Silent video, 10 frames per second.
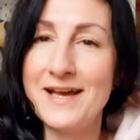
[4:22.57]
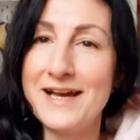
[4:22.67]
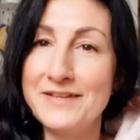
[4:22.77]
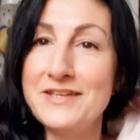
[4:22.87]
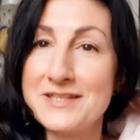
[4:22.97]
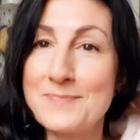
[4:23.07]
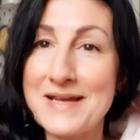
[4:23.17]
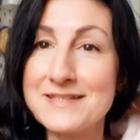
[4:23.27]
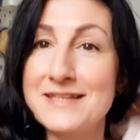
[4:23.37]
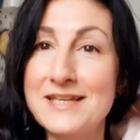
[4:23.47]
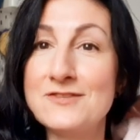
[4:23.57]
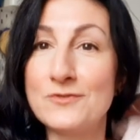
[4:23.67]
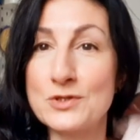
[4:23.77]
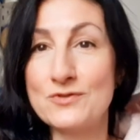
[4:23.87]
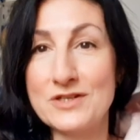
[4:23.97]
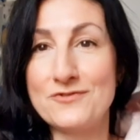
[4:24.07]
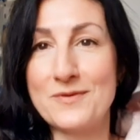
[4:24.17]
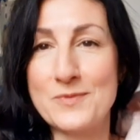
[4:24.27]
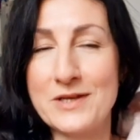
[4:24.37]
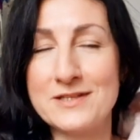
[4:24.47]
and this pattern is for stretch
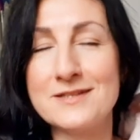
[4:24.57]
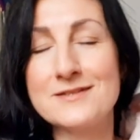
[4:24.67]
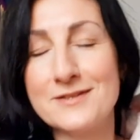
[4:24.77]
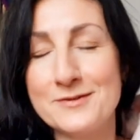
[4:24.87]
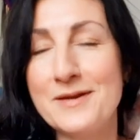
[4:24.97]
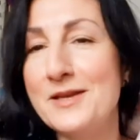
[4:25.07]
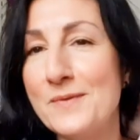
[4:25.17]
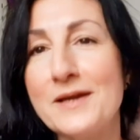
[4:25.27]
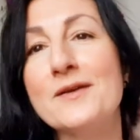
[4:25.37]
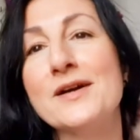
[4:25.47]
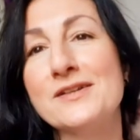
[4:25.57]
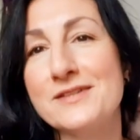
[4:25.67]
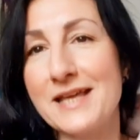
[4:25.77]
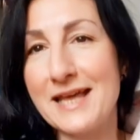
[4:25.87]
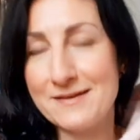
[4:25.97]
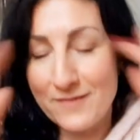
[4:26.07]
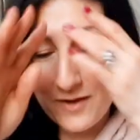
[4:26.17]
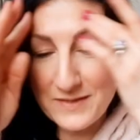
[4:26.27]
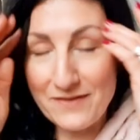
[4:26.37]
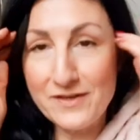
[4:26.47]
fabrics so anyway again I
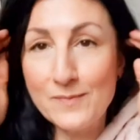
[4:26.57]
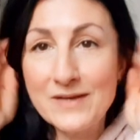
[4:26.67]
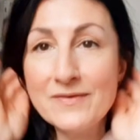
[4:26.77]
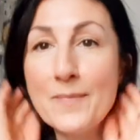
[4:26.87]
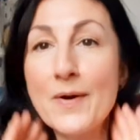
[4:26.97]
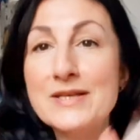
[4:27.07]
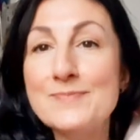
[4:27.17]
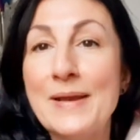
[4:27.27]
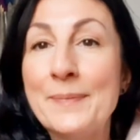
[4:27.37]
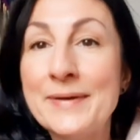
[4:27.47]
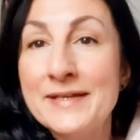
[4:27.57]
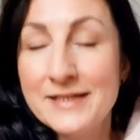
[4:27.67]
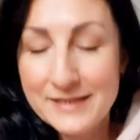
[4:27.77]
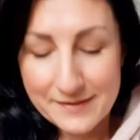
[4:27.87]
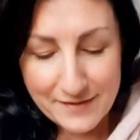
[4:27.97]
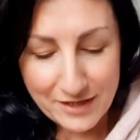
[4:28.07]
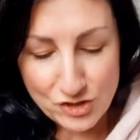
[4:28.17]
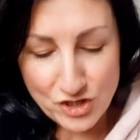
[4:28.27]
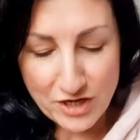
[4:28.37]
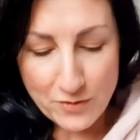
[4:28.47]
was having a bit of a mind blip in
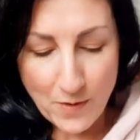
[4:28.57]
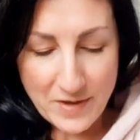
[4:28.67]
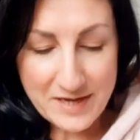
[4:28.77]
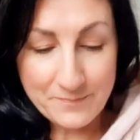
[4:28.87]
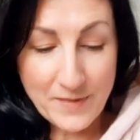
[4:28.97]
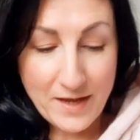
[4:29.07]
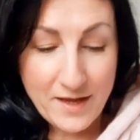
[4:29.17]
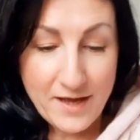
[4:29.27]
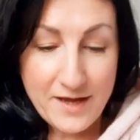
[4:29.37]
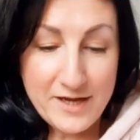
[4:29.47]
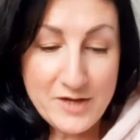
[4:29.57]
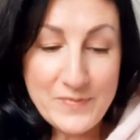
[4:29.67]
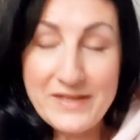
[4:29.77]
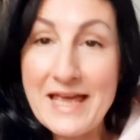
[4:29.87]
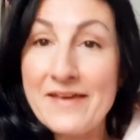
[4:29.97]
January um, but yeah